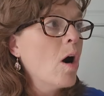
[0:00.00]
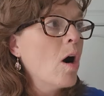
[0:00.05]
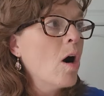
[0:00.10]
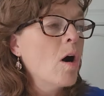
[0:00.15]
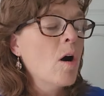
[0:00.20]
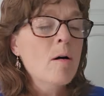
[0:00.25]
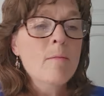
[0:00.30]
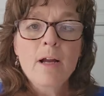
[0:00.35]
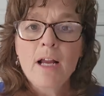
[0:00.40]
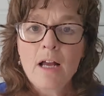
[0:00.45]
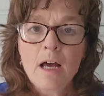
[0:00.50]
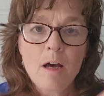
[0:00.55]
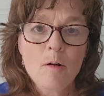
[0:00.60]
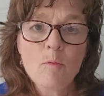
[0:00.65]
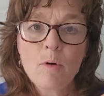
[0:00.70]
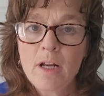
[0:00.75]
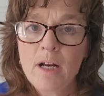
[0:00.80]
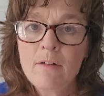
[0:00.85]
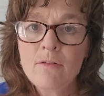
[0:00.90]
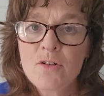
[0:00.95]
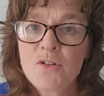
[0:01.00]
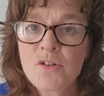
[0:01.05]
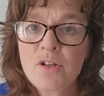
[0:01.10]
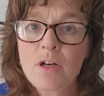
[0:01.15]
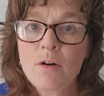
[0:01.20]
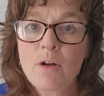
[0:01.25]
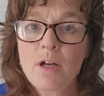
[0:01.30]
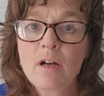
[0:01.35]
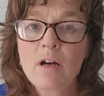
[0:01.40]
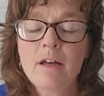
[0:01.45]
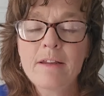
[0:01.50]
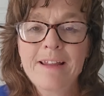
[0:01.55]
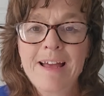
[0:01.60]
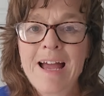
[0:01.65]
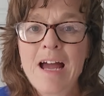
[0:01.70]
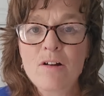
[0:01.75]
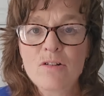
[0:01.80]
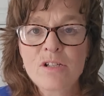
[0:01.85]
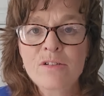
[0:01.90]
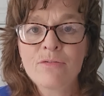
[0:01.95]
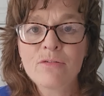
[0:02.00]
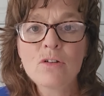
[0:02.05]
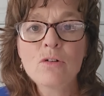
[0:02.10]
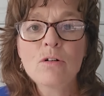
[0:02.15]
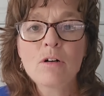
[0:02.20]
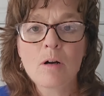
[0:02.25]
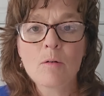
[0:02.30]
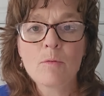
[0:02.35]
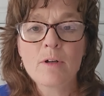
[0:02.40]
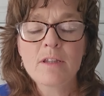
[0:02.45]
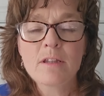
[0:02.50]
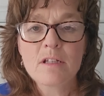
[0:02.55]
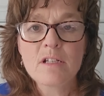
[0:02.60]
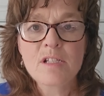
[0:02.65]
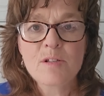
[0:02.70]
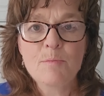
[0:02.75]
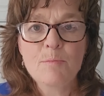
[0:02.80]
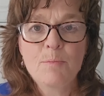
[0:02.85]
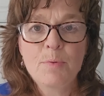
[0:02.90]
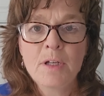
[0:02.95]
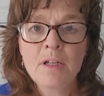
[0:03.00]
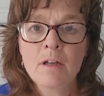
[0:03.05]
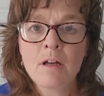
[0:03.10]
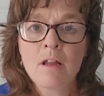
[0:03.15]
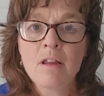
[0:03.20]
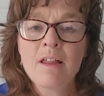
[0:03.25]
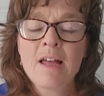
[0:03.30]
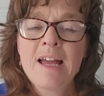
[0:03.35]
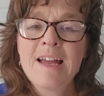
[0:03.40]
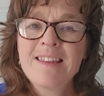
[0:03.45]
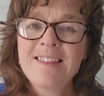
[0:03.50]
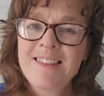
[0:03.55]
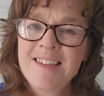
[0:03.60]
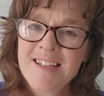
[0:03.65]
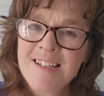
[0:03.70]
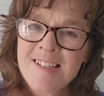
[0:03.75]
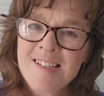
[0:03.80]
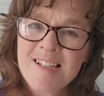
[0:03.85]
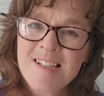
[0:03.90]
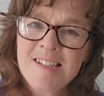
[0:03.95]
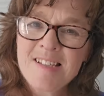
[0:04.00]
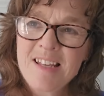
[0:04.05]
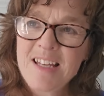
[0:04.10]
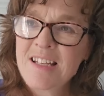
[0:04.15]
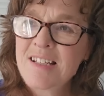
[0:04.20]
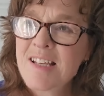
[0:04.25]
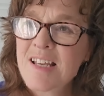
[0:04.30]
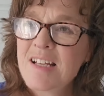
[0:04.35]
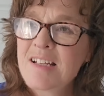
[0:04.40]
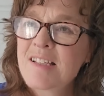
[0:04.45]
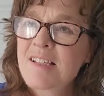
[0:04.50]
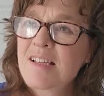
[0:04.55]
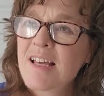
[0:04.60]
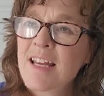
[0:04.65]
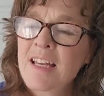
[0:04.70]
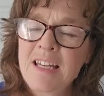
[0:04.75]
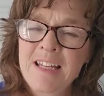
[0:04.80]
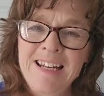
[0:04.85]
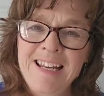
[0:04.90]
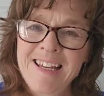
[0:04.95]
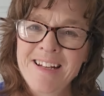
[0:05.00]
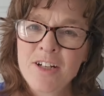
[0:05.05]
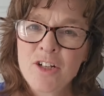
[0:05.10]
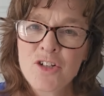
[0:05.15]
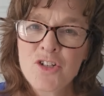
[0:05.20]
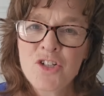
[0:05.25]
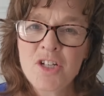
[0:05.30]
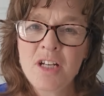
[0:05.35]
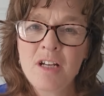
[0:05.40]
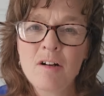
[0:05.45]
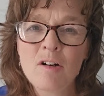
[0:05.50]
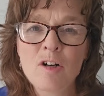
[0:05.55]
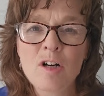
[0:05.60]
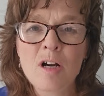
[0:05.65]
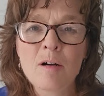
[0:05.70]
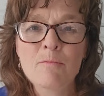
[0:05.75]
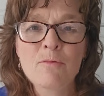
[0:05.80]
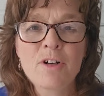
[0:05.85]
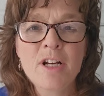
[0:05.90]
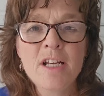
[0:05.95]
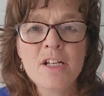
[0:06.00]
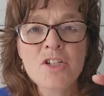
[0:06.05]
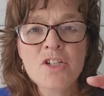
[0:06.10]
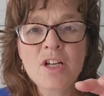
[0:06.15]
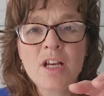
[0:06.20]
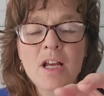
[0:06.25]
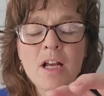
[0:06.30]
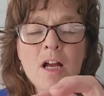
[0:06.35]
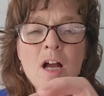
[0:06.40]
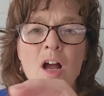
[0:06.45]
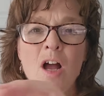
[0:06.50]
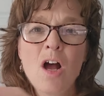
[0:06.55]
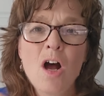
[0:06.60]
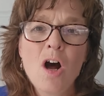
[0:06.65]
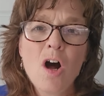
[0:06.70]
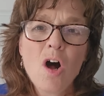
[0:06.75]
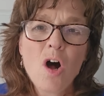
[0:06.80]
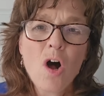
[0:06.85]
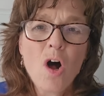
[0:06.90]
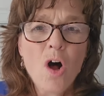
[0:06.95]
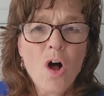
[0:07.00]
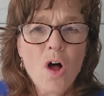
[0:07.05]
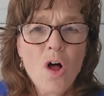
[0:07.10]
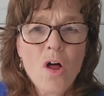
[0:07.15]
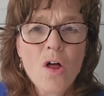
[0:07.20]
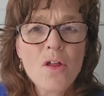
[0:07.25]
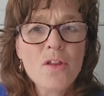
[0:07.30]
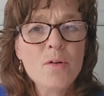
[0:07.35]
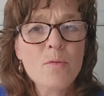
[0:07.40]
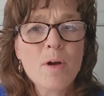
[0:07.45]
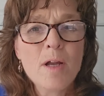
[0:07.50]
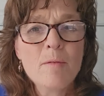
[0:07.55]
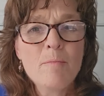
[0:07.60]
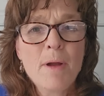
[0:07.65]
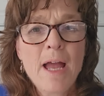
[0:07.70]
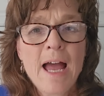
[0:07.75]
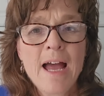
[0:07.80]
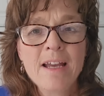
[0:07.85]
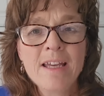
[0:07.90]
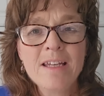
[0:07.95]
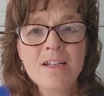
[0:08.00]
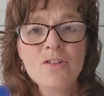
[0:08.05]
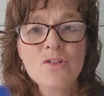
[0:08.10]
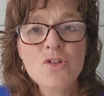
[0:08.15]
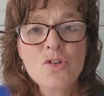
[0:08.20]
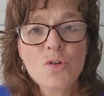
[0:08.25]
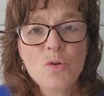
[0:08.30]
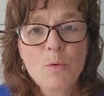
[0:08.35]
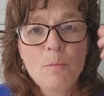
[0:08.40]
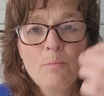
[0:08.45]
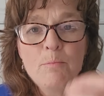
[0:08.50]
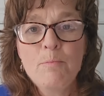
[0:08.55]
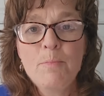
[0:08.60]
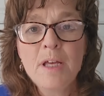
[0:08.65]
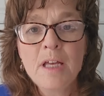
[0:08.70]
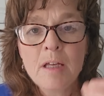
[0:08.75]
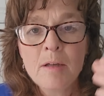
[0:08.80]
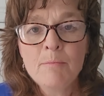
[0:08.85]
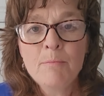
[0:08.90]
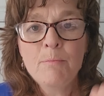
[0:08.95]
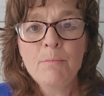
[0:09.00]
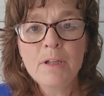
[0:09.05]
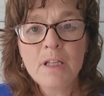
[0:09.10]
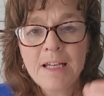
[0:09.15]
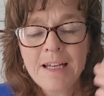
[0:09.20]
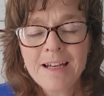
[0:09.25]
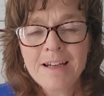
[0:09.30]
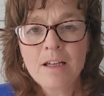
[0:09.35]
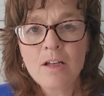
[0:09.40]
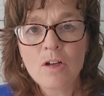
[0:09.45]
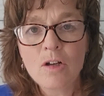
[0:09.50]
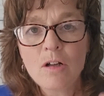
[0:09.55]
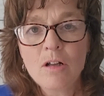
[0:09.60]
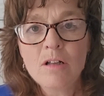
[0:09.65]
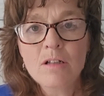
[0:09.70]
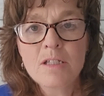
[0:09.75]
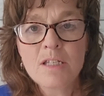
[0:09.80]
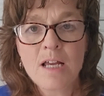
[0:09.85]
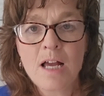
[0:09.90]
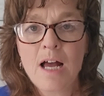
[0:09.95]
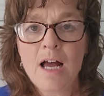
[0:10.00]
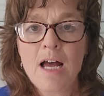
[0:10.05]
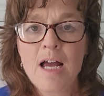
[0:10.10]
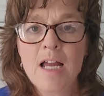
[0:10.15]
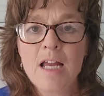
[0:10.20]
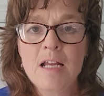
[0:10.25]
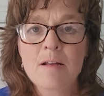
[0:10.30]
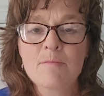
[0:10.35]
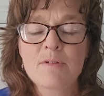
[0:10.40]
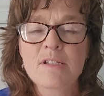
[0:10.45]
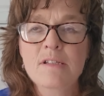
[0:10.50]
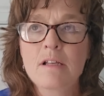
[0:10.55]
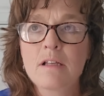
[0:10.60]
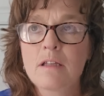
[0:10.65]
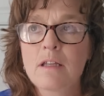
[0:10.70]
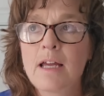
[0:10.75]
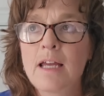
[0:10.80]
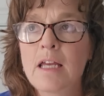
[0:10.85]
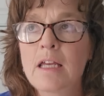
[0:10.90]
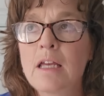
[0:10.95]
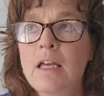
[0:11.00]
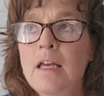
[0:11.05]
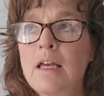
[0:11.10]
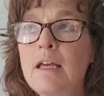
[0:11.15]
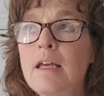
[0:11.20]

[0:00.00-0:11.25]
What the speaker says: oh my God, whatever is going on the House floor with this bill, this is, it's like an energy arm reaching all the way back into biblical times. Like,